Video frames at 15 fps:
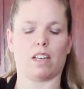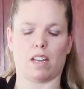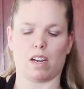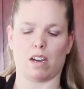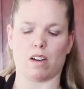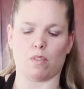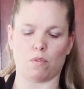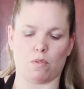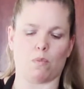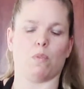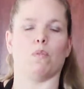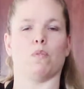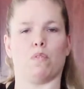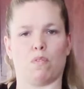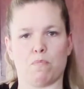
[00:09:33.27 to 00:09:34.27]
We'll
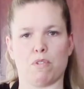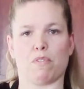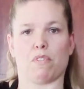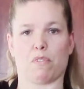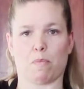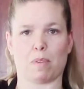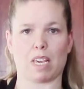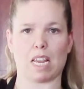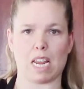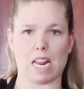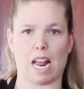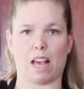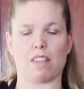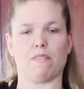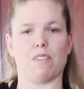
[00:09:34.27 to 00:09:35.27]
remove it from the heat,
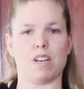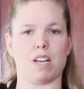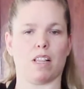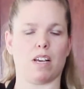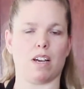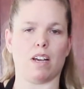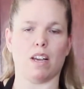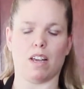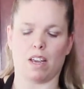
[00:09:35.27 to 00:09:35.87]
add the vanilla,